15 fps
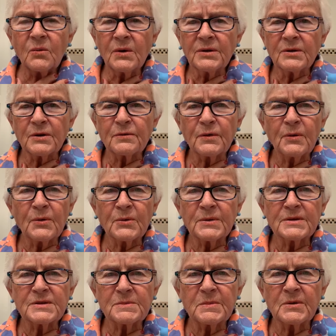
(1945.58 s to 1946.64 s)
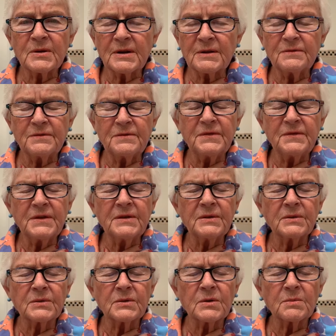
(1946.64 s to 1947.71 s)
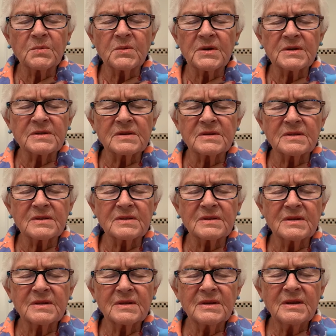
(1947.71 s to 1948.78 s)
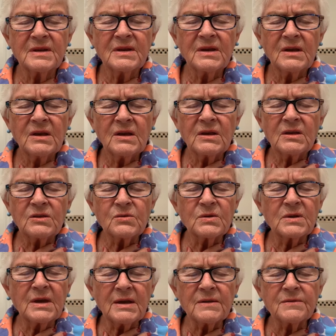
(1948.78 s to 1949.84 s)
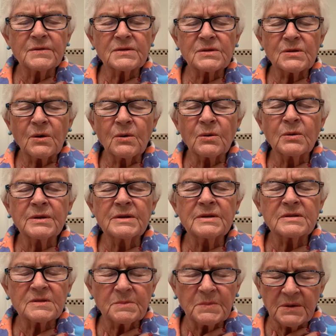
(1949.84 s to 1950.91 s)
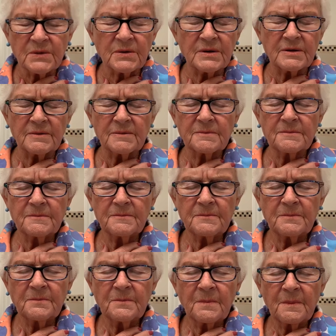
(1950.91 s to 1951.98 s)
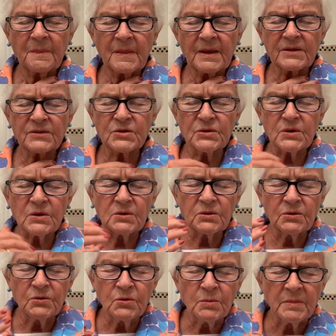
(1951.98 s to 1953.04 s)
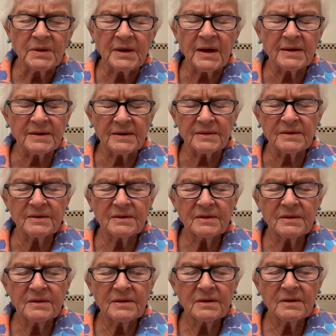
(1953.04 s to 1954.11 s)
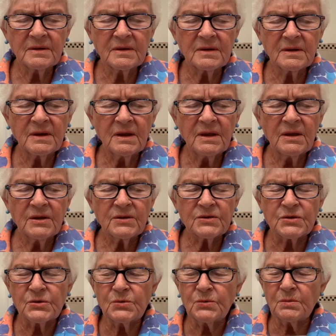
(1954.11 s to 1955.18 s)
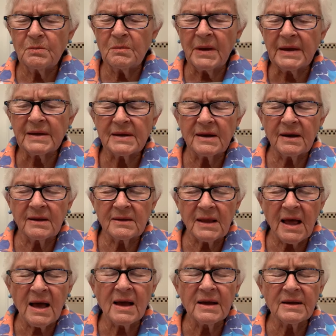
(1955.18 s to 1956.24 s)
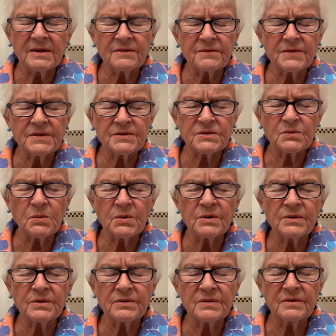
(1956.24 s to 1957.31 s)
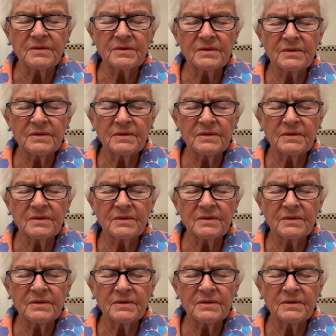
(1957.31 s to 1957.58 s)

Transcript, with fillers: Wonderful Holy Spirit, I feel your presence. You gave us Holy Spirit to illumine on it to make alive this word,